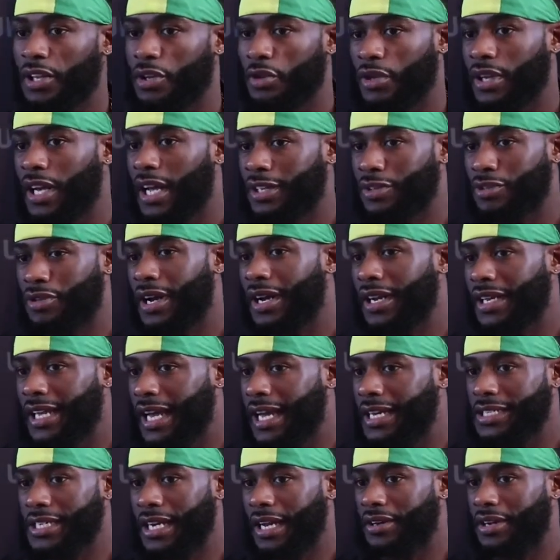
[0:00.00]
You try to
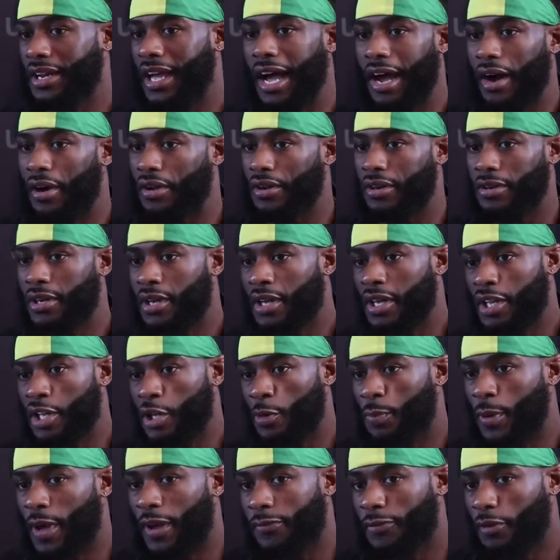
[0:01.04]
cash out now and you
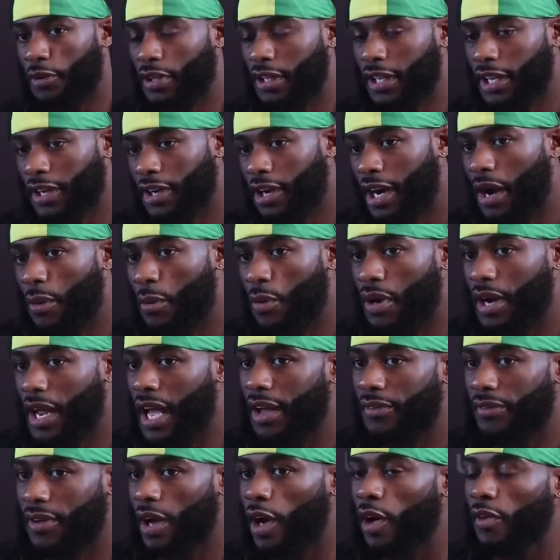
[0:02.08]
pay for it later. I want to
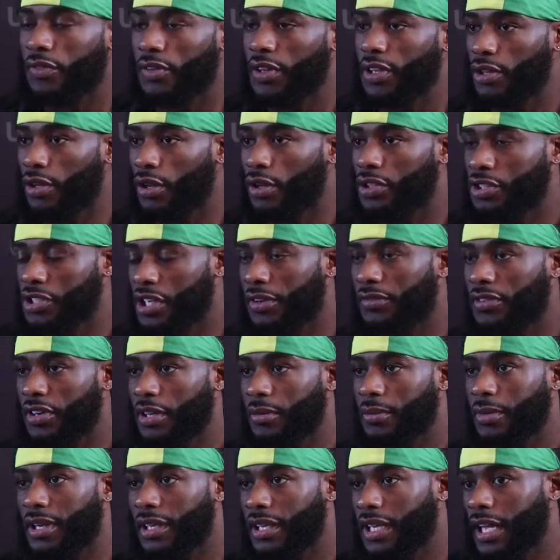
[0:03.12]
have a healthy longevity
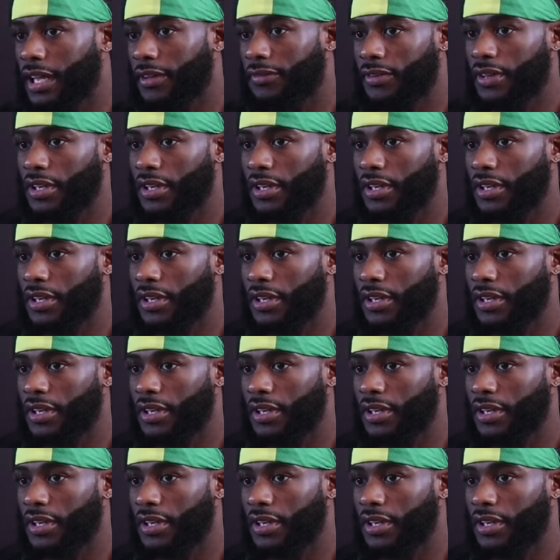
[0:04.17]
in my life.